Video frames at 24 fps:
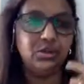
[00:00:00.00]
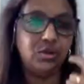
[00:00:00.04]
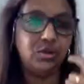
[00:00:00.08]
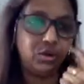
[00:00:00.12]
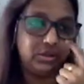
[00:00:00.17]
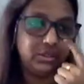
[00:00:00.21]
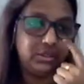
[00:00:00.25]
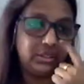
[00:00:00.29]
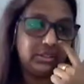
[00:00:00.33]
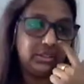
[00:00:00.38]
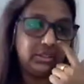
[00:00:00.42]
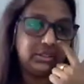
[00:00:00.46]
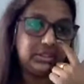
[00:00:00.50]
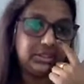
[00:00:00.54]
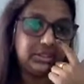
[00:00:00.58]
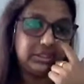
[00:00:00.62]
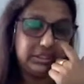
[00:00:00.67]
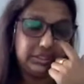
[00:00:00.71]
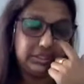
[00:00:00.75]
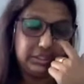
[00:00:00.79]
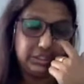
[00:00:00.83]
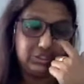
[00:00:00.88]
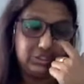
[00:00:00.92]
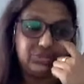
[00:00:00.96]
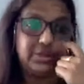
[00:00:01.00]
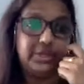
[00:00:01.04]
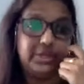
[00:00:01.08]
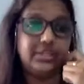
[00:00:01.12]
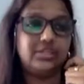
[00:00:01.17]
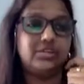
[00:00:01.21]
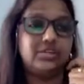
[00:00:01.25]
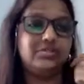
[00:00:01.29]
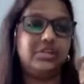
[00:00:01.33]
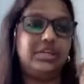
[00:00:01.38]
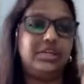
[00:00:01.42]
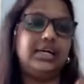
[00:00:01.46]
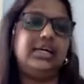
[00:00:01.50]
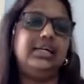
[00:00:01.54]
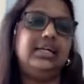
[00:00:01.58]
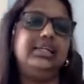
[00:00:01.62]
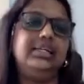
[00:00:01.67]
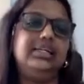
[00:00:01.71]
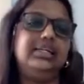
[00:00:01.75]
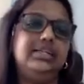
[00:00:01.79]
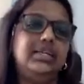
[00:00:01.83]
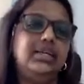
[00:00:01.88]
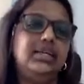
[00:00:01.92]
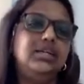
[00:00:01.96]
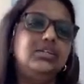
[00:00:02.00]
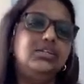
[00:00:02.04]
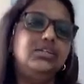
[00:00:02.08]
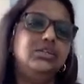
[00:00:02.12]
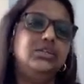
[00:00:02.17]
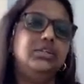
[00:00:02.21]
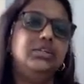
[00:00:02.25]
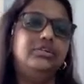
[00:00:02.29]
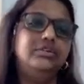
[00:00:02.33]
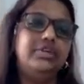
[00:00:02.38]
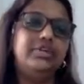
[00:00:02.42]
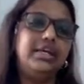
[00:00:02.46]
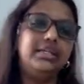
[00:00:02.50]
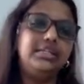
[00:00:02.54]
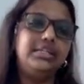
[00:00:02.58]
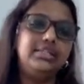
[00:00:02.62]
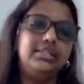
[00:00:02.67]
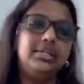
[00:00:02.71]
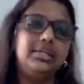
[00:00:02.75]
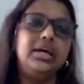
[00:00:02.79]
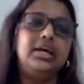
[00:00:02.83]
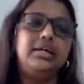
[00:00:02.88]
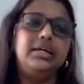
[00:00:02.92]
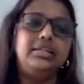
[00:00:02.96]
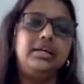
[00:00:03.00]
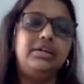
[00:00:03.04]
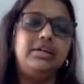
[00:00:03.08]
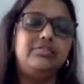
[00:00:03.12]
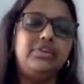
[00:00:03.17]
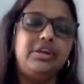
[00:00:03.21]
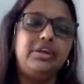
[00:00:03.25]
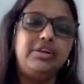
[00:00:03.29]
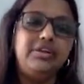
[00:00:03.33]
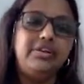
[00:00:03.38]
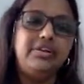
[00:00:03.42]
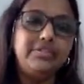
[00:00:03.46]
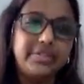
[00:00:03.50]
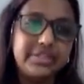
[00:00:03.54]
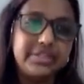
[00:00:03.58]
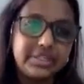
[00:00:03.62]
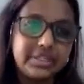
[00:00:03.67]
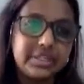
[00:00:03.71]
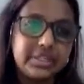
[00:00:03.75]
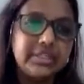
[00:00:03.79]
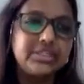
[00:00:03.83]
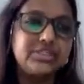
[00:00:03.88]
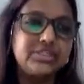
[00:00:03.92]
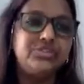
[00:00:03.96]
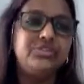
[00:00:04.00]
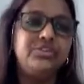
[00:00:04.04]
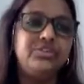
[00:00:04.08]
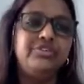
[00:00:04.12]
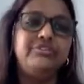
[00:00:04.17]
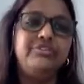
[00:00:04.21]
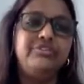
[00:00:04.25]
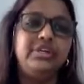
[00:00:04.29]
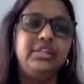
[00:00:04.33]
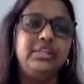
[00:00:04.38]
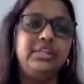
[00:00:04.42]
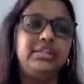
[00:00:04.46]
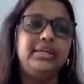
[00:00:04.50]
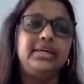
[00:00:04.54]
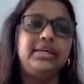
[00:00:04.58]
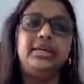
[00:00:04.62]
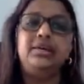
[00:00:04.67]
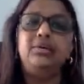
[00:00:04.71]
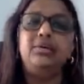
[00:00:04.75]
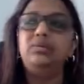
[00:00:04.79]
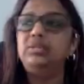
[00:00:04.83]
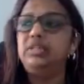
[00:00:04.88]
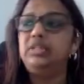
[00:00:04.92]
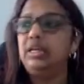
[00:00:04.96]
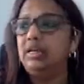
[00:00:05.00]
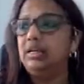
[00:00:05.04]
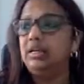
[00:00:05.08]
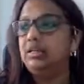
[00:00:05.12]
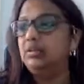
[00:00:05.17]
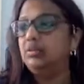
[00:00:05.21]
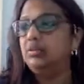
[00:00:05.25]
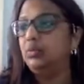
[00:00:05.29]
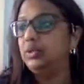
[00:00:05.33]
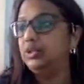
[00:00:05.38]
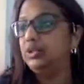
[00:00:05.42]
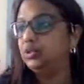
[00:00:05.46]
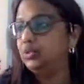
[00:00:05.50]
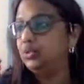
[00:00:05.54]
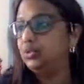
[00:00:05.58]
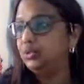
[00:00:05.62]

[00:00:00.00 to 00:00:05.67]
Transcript: on the traits of the colors. Yeah. So the reds, they are very results driven. They want to do